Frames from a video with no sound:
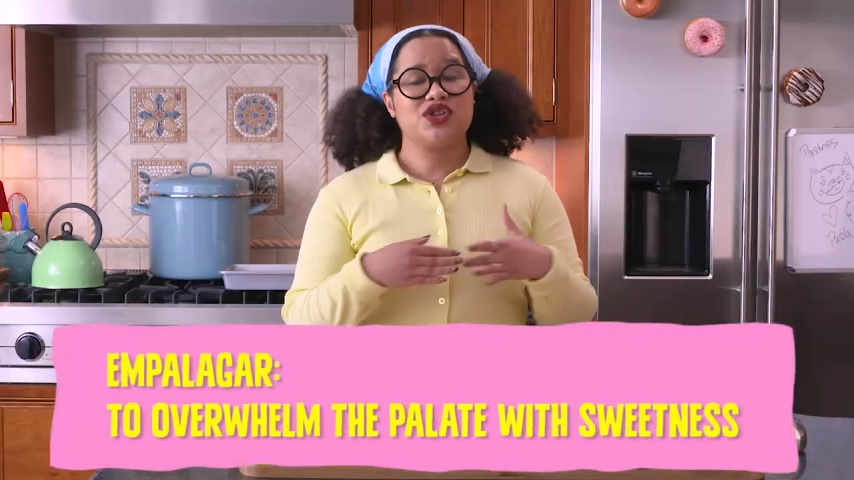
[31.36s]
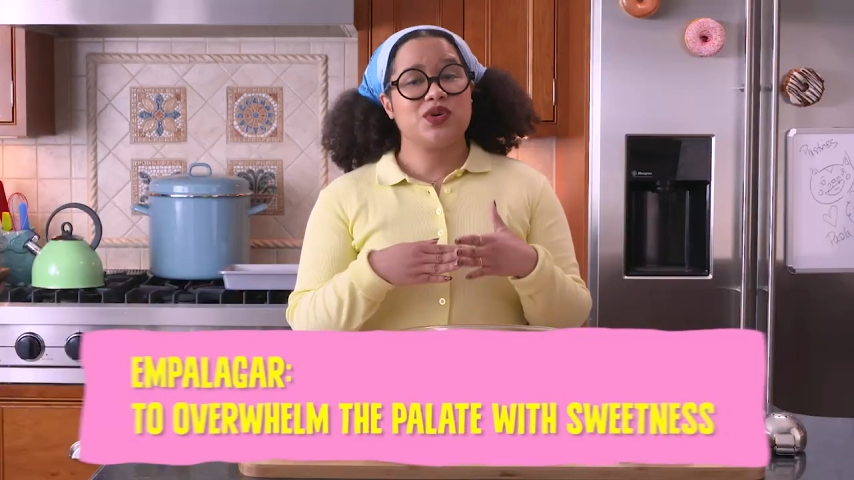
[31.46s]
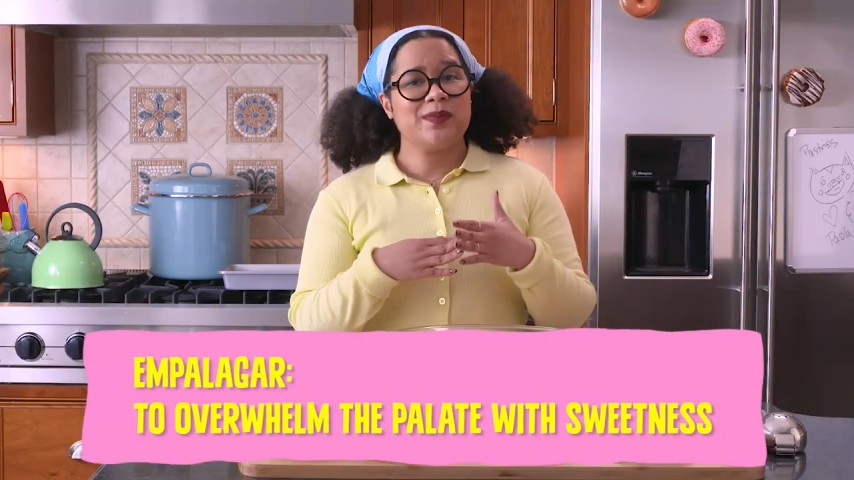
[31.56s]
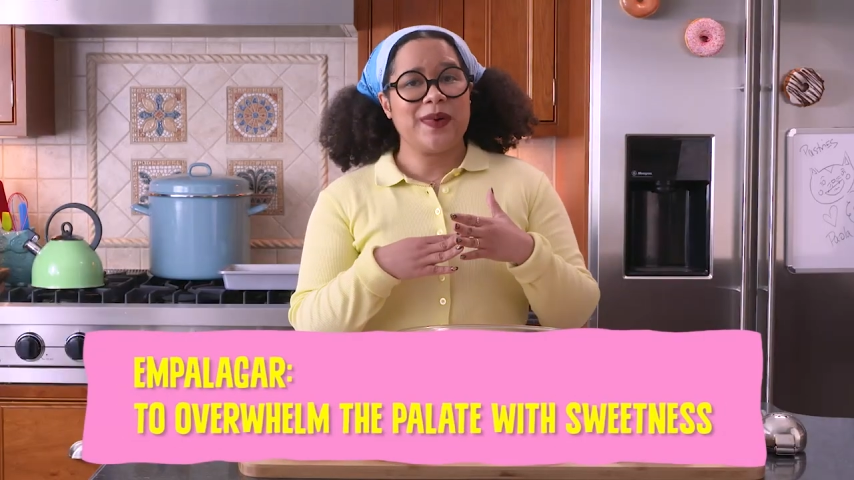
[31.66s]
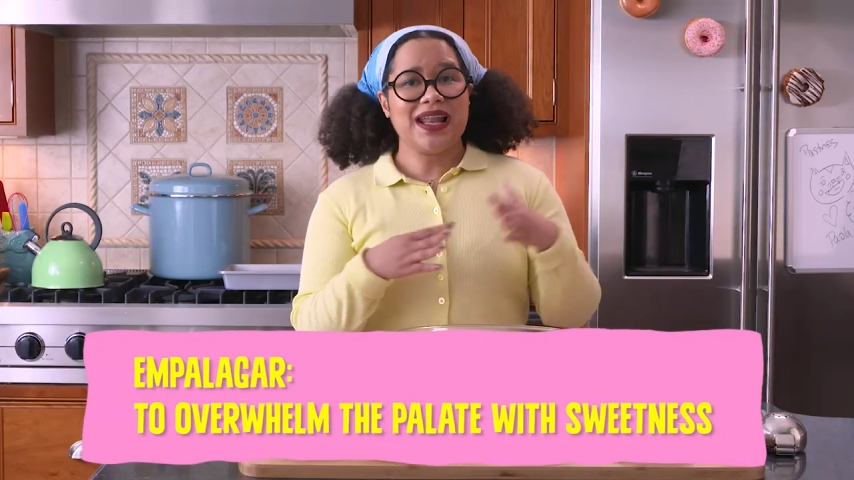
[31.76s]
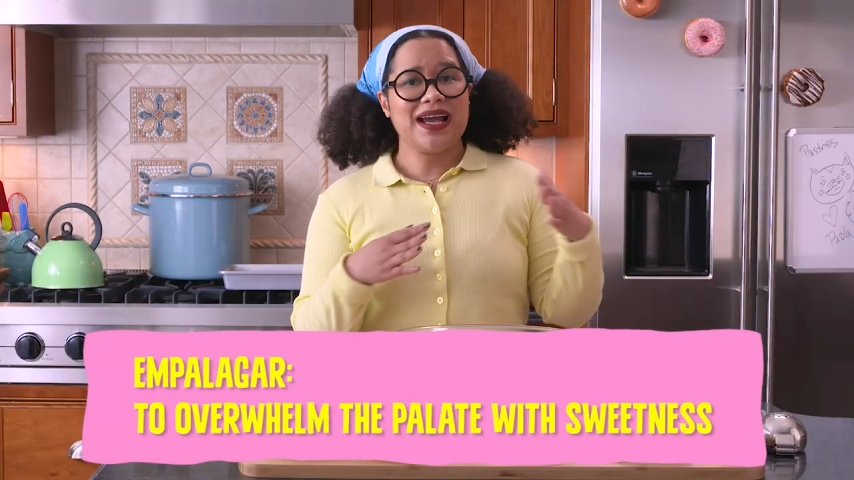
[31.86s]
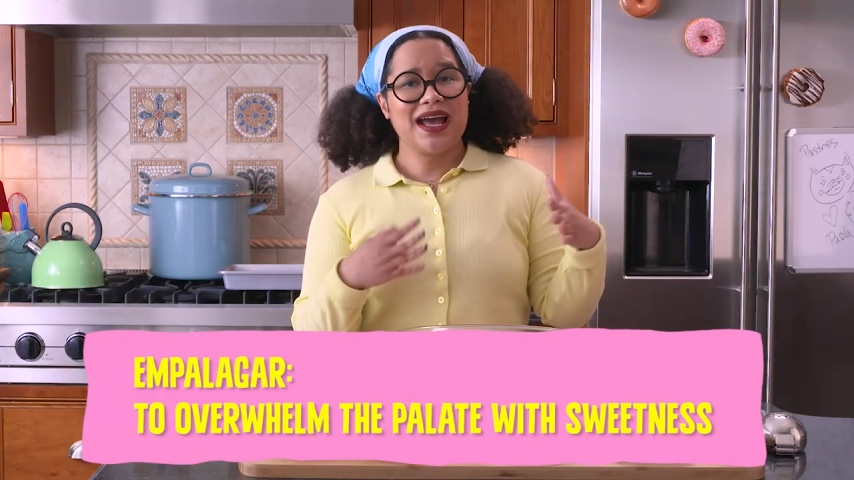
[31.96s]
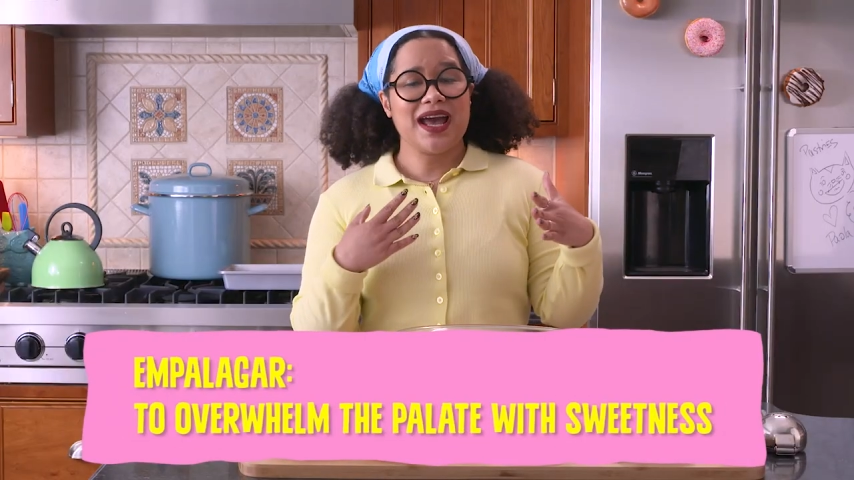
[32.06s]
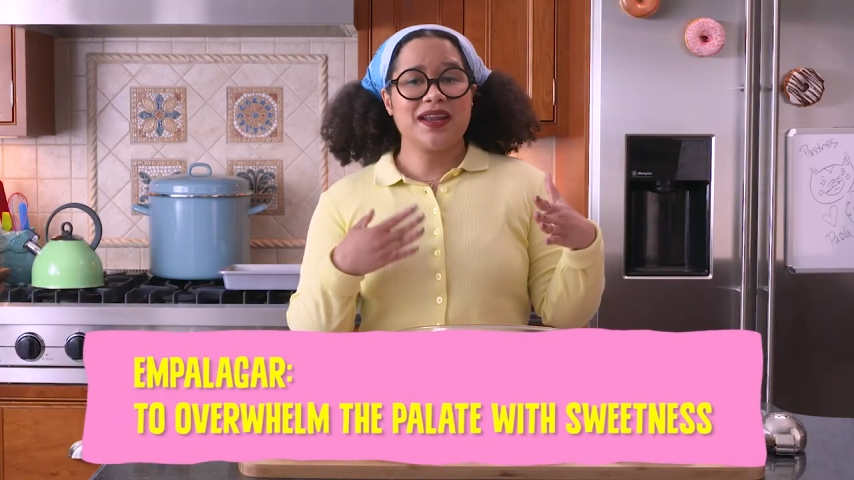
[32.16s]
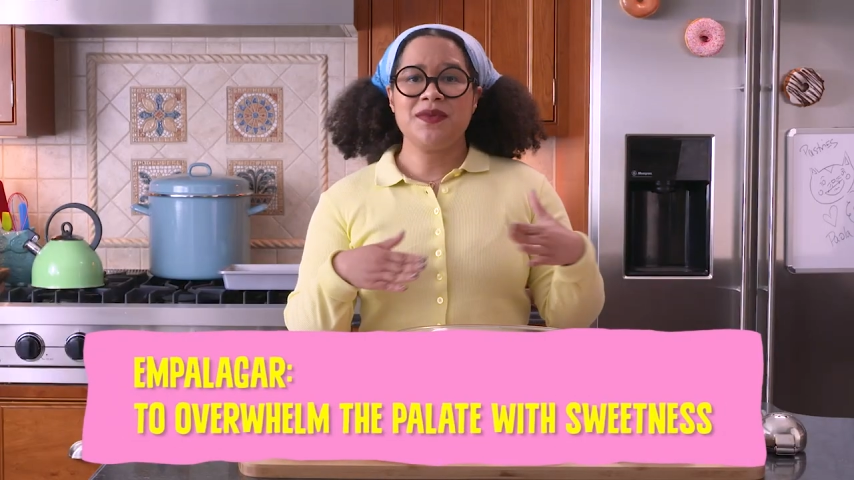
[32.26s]
To
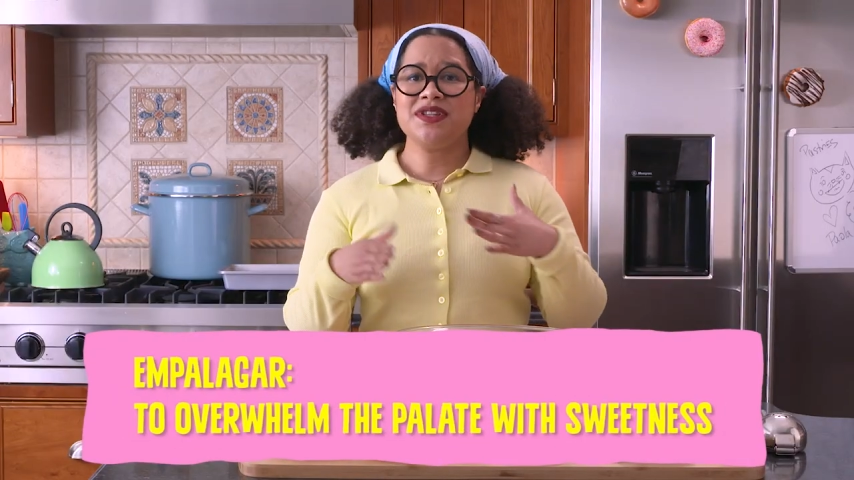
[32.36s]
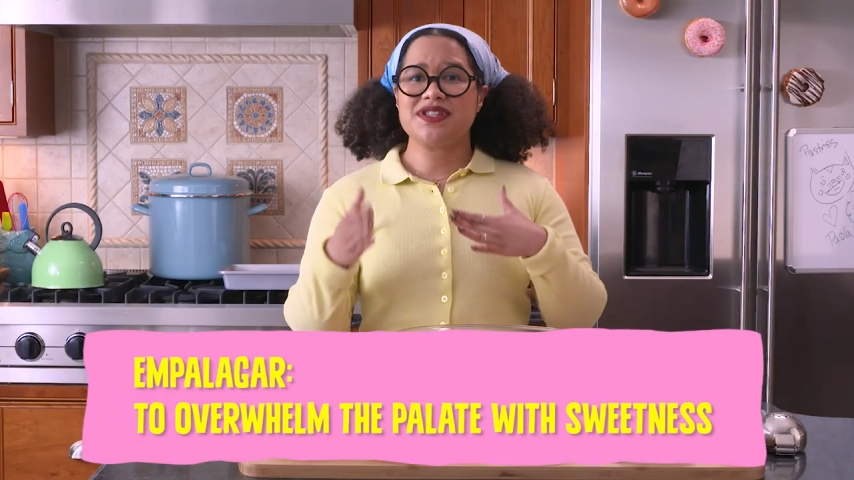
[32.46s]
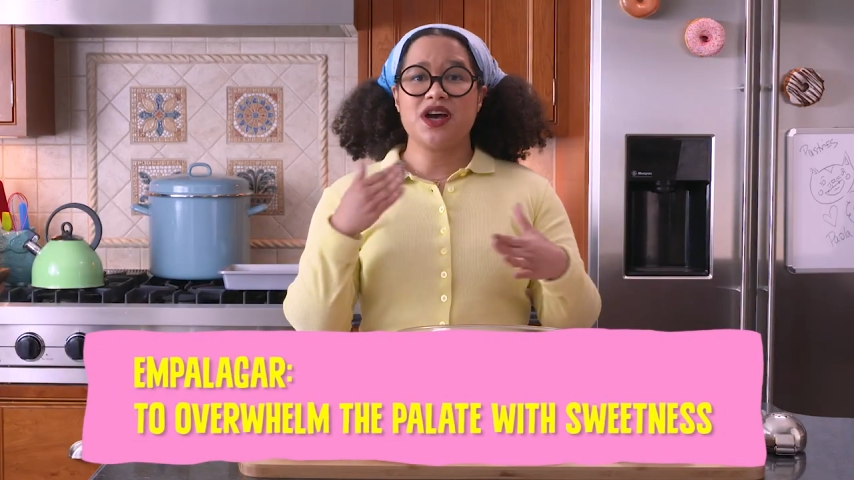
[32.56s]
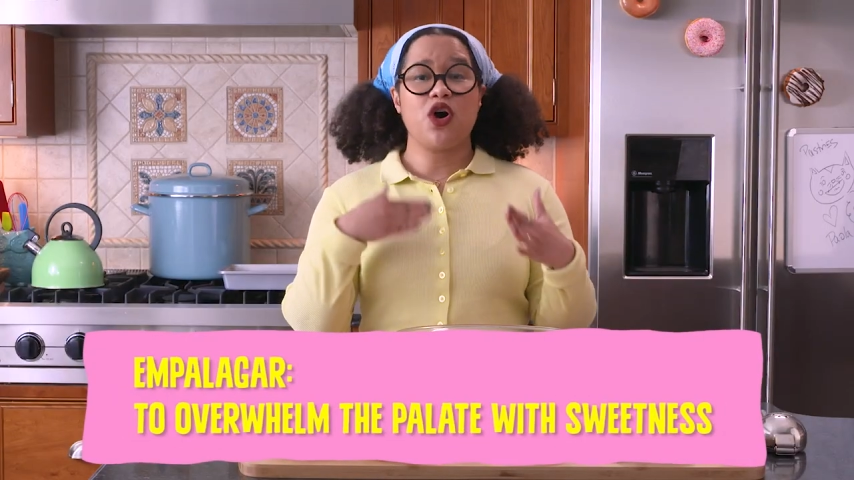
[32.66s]
empalagar, it means to